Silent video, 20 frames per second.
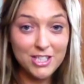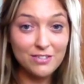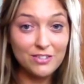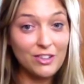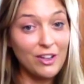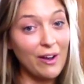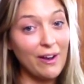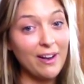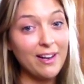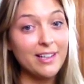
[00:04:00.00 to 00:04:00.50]

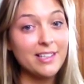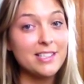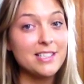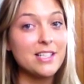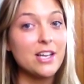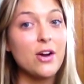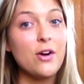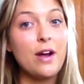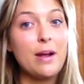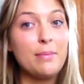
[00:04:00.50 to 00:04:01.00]
vlog,
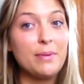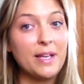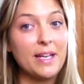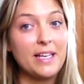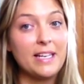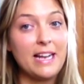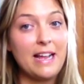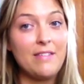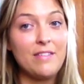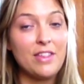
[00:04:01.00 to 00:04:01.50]
so I
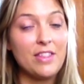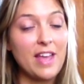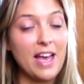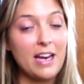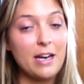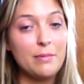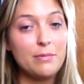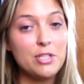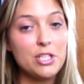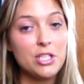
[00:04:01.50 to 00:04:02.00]
plan on having that
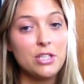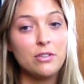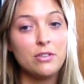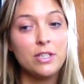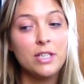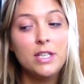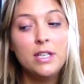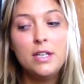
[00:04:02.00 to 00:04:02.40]
up too.